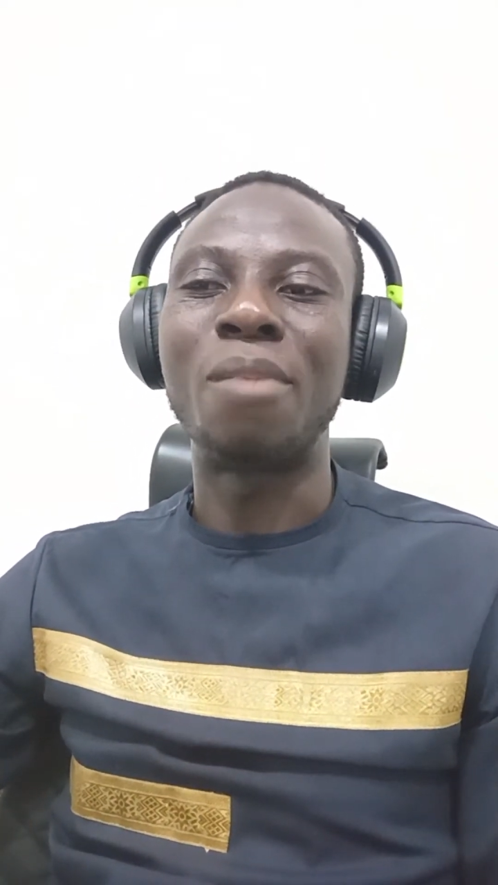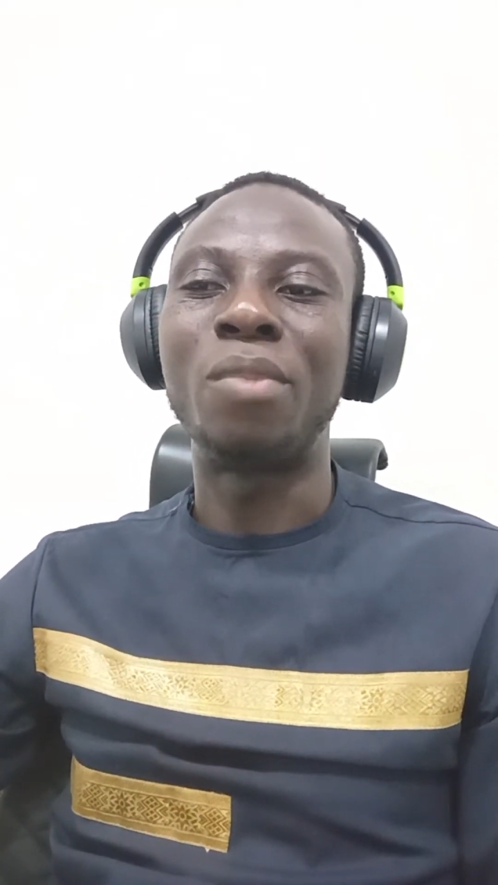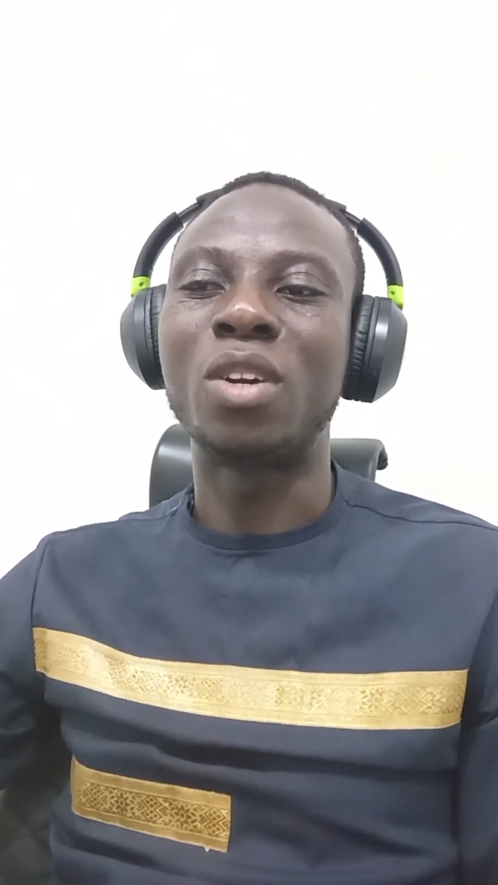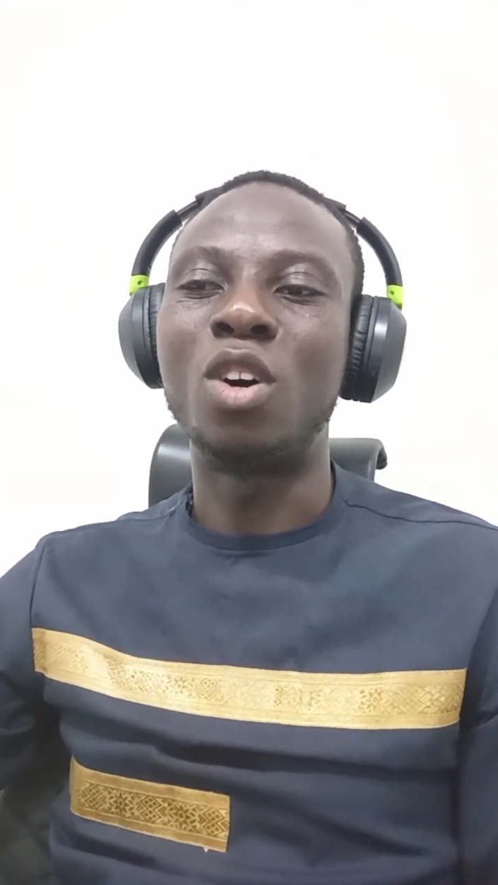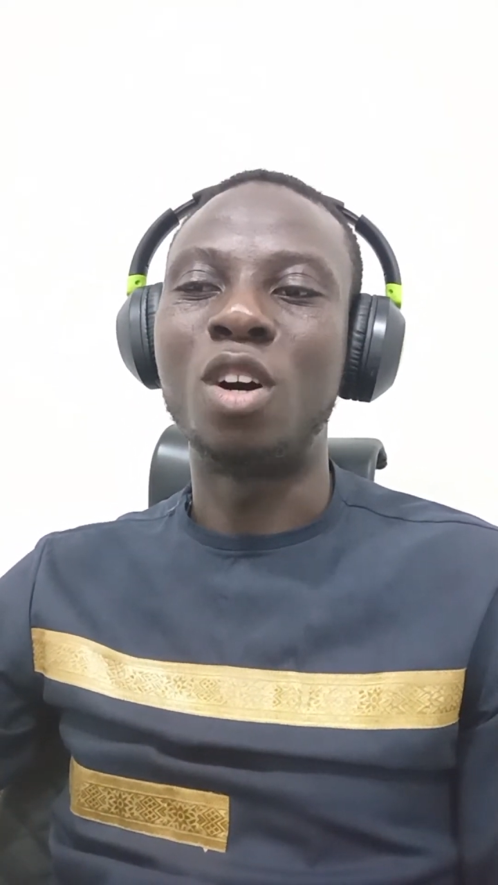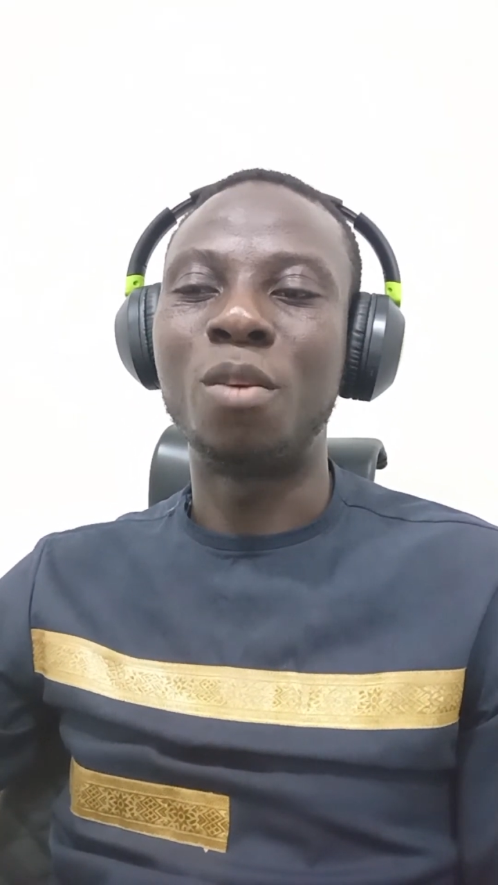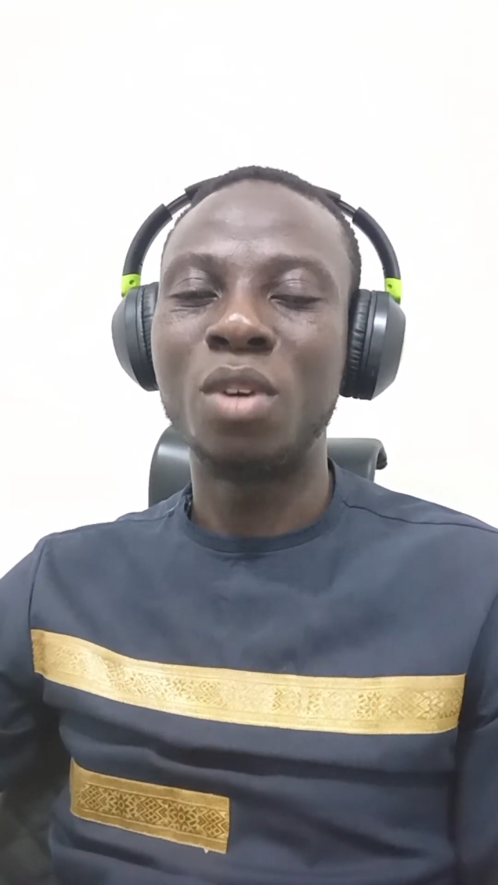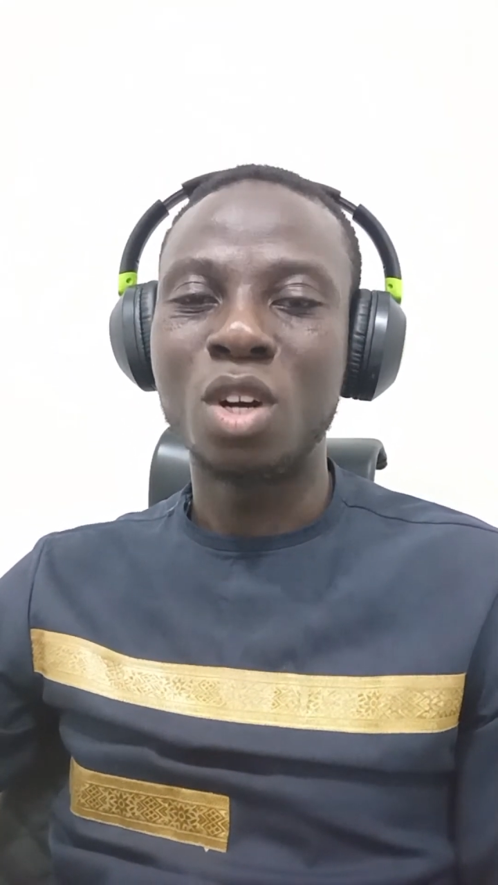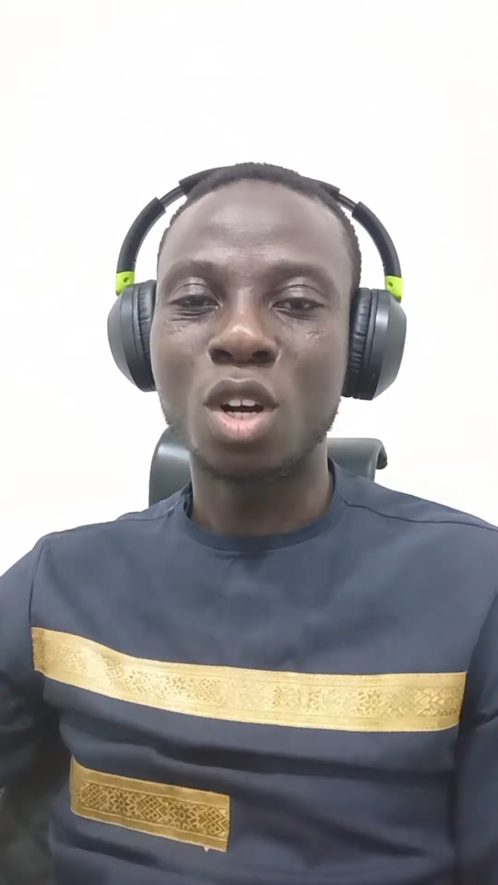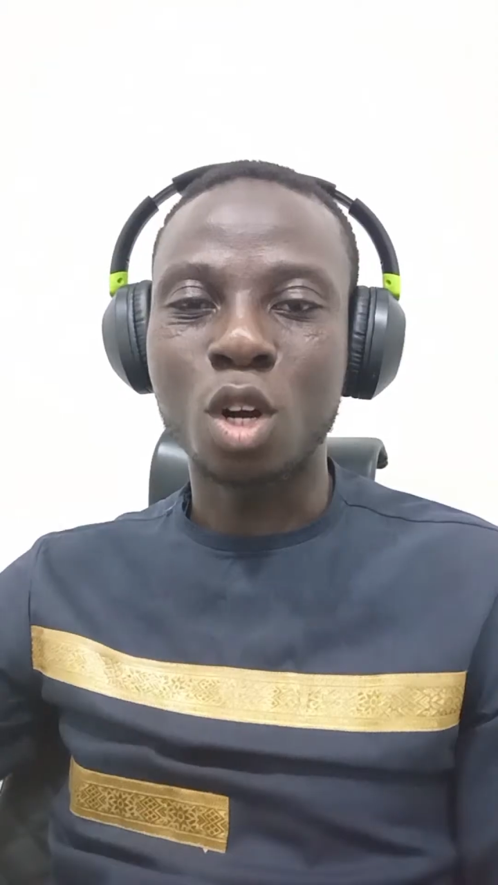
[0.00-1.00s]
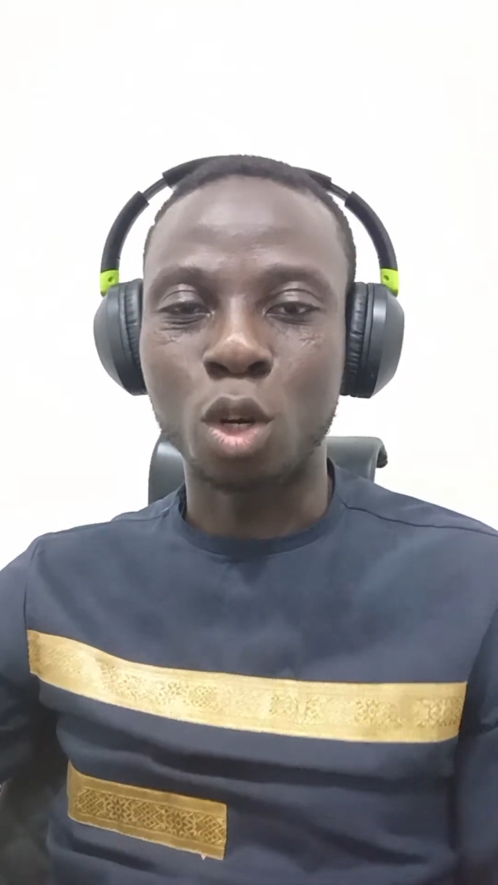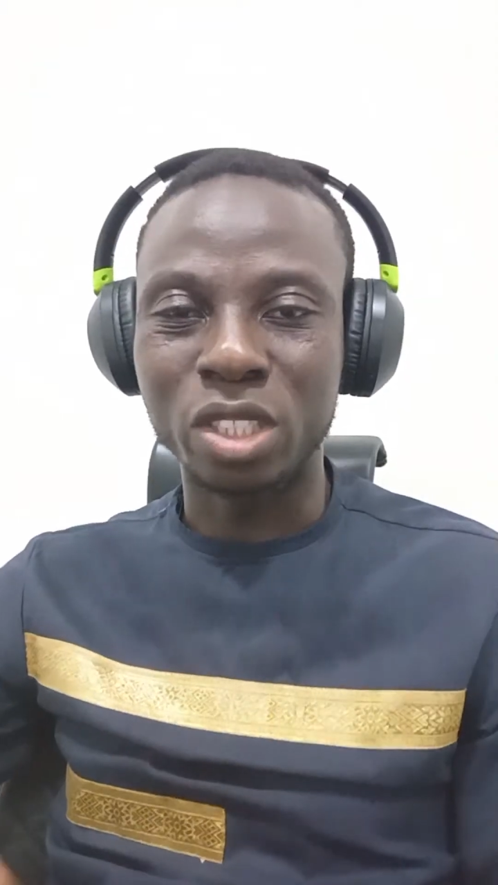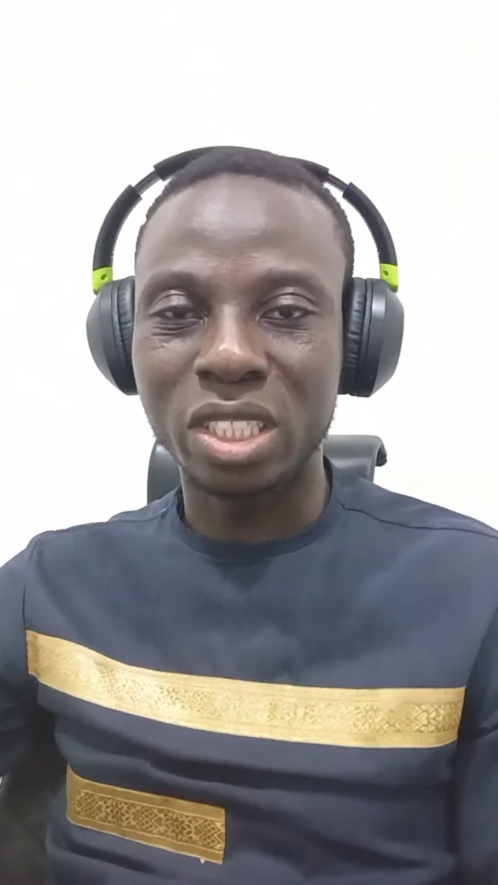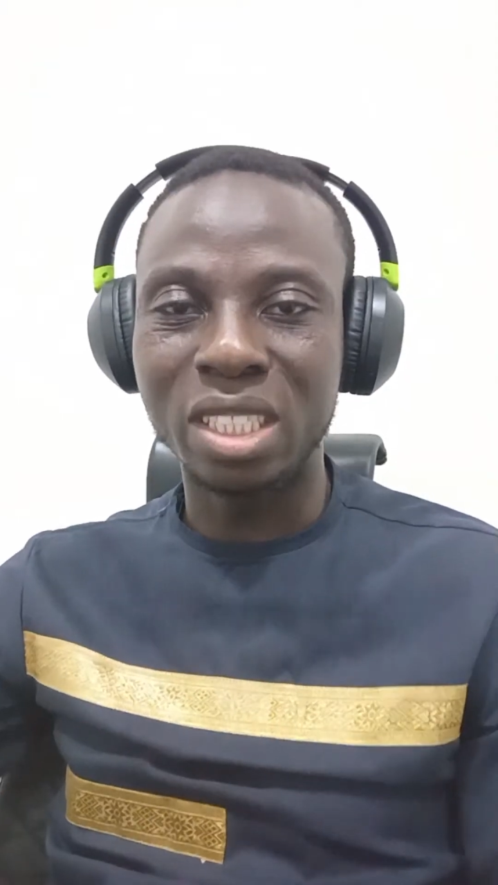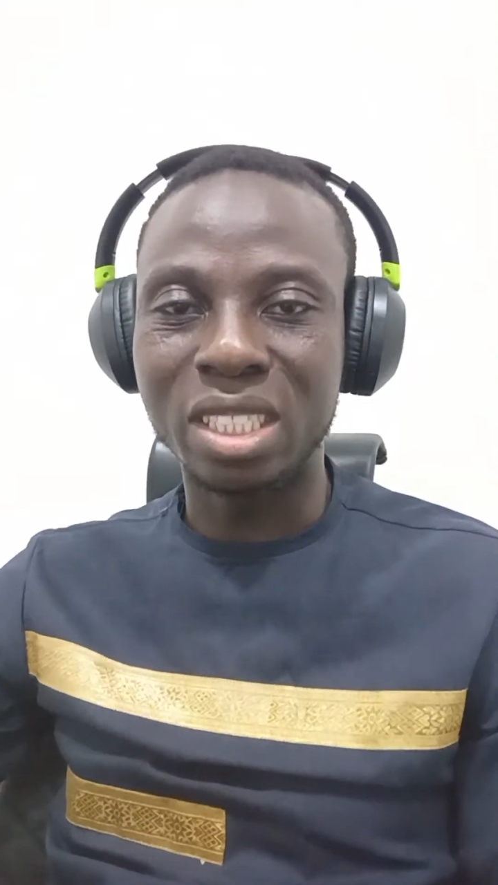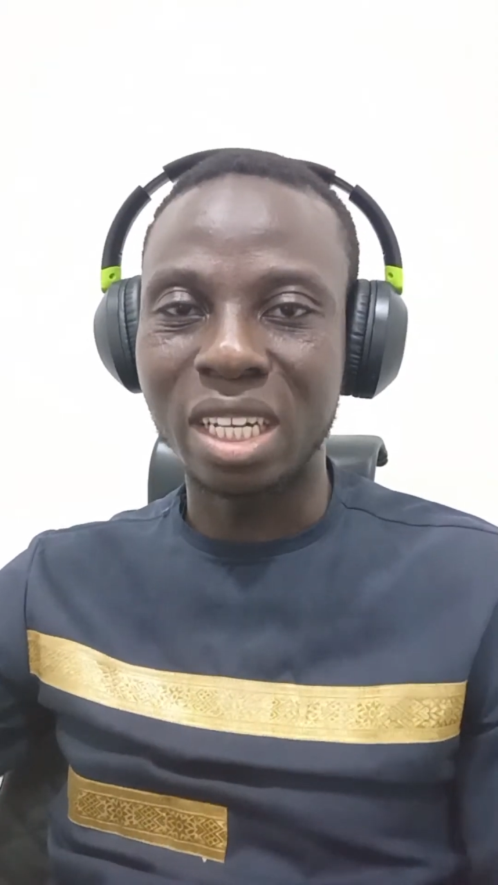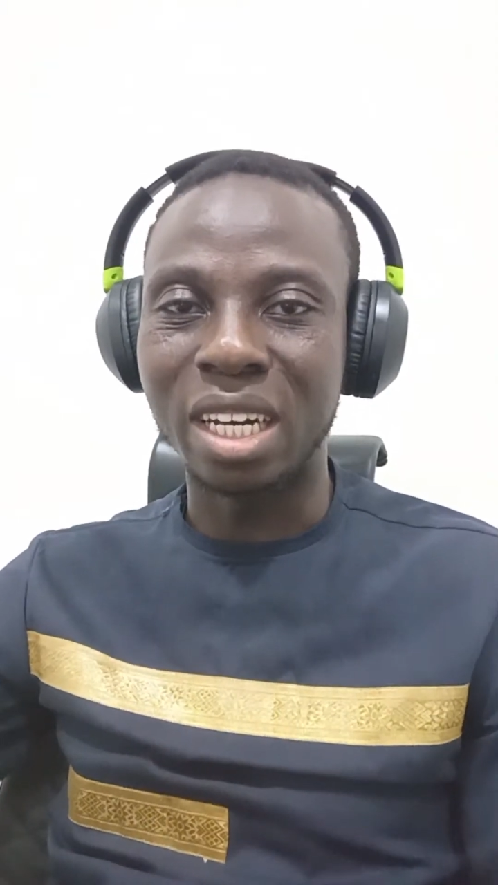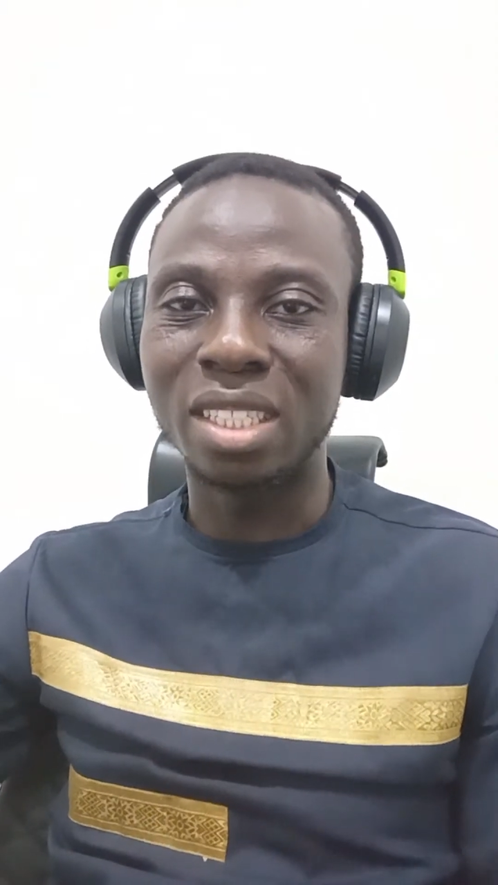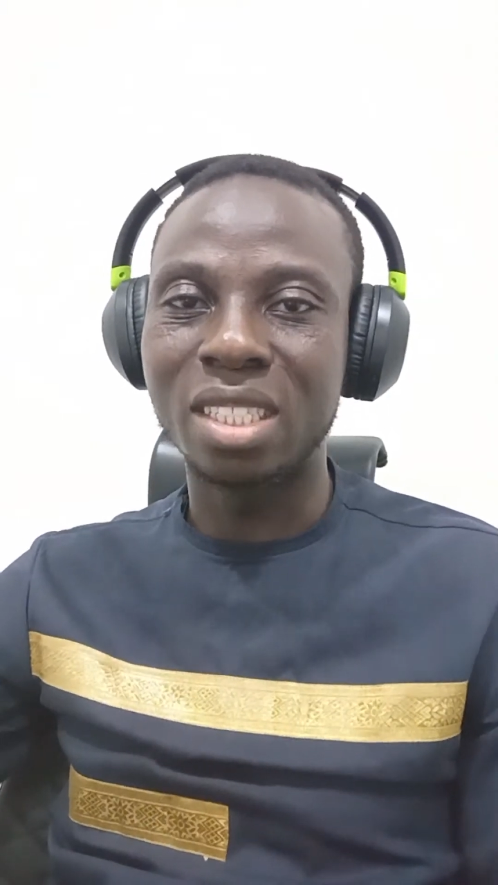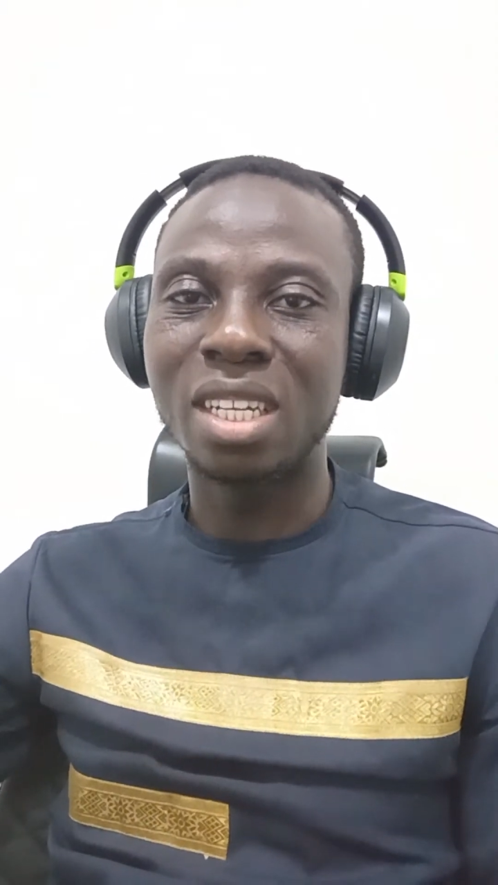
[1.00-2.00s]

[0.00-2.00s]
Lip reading: become consistent.